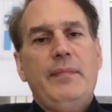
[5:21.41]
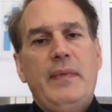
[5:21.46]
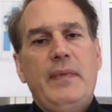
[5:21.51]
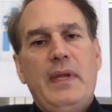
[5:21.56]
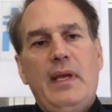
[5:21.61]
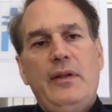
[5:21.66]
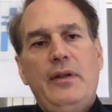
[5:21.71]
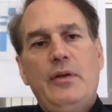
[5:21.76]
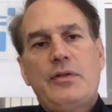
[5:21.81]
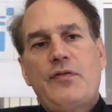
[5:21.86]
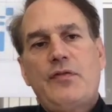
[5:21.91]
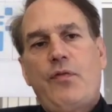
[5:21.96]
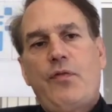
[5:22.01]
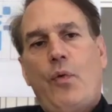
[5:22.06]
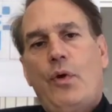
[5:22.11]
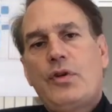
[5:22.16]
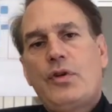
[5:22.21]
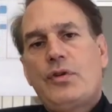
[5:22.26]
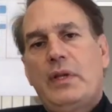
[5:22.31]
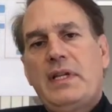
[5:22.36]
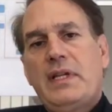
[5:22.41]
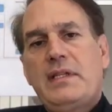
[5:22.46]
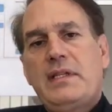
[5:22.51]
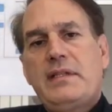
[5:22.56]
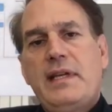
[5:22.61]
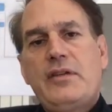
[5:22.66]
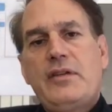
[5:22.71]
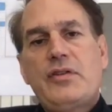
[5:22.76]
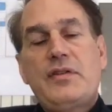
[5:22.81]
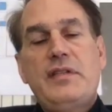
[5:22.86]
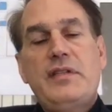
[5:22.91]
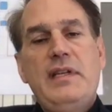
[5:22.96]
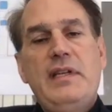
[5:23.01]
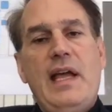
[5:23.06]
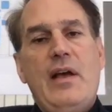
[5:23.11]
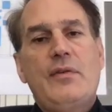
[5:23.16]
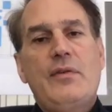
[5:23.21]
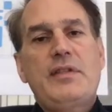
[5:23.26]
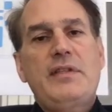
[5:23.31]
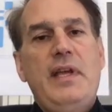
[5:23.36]
And there's four drilling stations
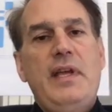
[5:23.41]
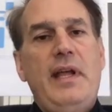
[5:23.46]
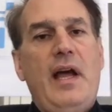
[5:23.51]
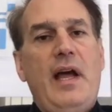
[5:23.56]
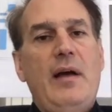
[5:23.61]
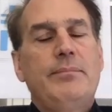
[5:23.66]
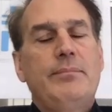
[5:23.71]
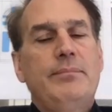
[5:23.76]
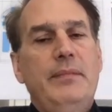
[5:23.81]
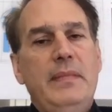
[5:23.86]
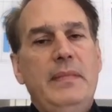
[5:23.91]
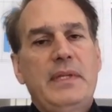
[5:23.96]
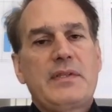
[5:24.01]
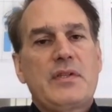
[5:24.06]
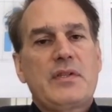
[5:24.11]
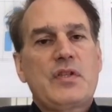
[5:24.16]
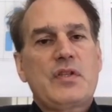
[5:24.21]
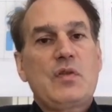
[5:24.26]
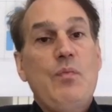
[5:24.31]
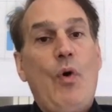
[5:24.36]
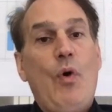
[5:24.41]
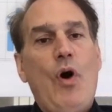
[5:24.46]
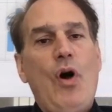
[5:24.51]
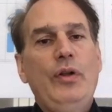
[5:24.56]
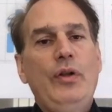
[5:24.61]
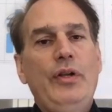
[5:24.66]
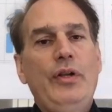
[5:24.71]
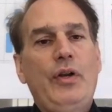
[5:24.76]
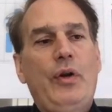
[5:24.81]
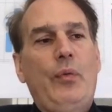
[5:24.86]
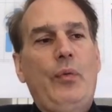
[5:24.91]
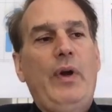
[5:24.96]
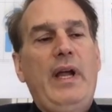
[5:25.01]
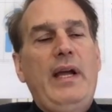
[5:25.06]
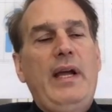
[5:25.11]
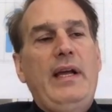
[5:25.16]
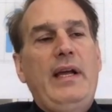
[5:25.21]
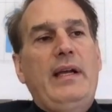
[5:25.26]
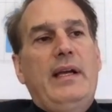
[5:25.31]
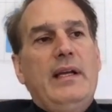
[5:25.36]
now set up. It's a small little
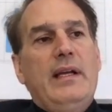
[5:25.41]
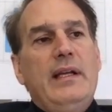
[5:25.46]
rig.